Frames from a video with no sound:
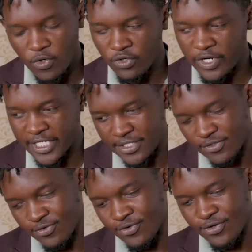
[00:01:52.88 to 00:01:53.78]
Alright,
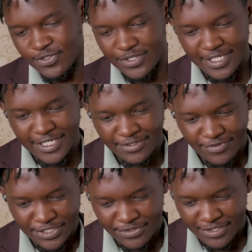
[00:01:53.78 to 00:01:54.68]
so on to the next
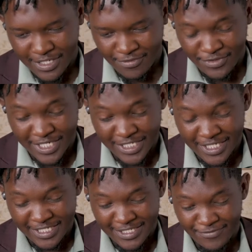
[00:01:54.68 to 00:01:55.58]
question.
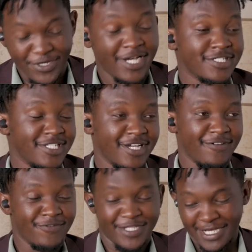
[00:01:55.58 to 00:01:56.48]
We're actually
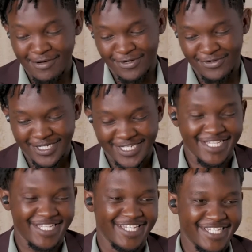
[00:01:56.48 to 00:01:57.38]
halfway there
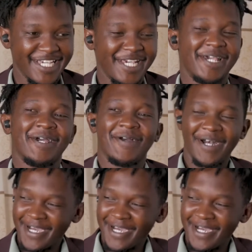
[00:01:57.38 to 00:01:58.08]
already.